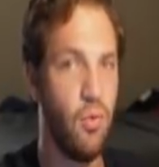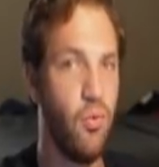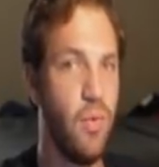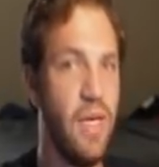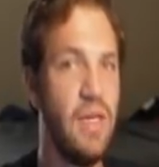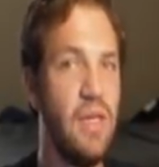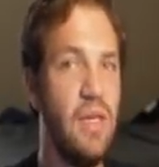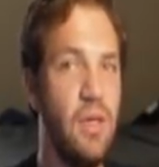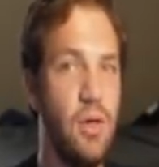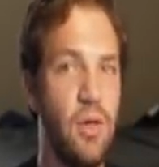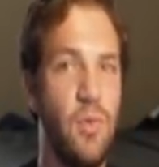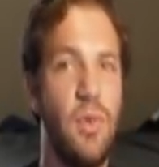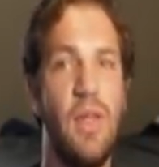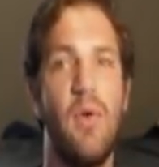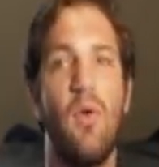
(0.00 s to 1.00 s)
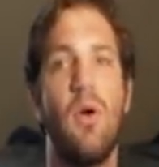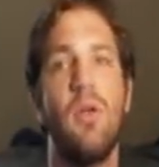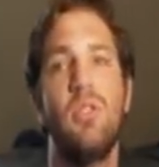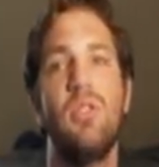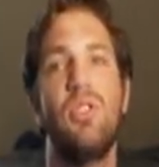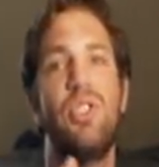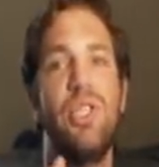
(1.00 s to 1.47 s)
really good, when they weren't
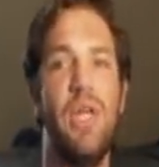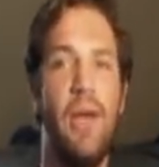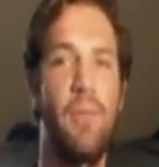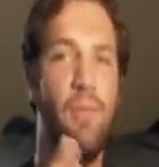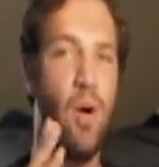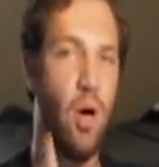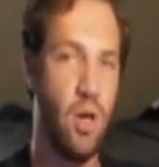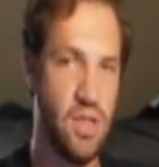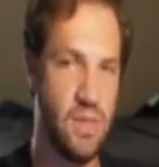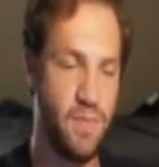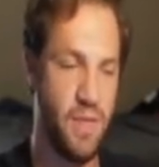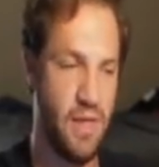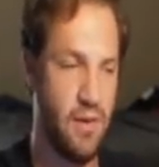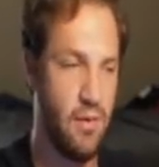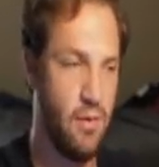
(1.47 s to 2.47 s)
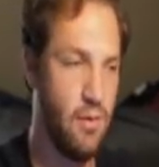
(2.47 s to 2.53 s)
GM parts bin.